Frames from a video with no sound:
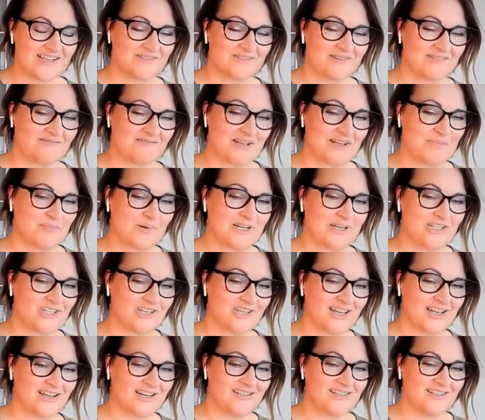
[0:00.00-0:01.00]
So I really
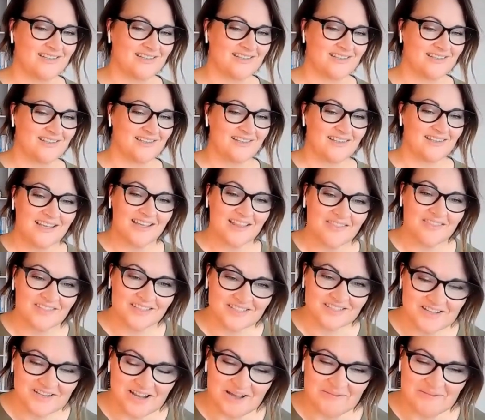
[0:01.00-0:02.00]
appreciate the
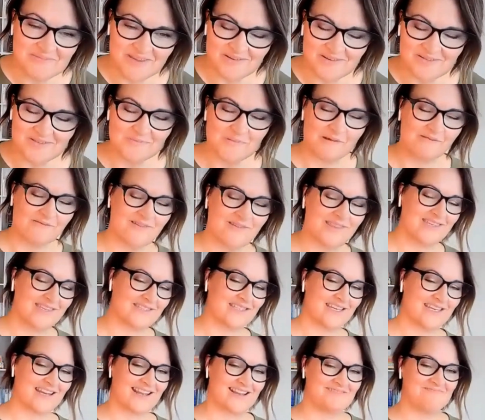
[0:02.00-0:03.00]
time that you spent with us
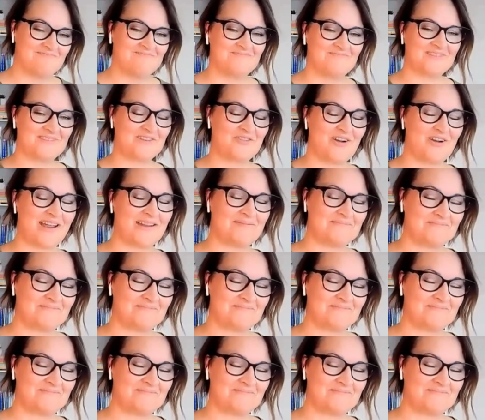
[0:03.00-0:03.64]
today. It's great.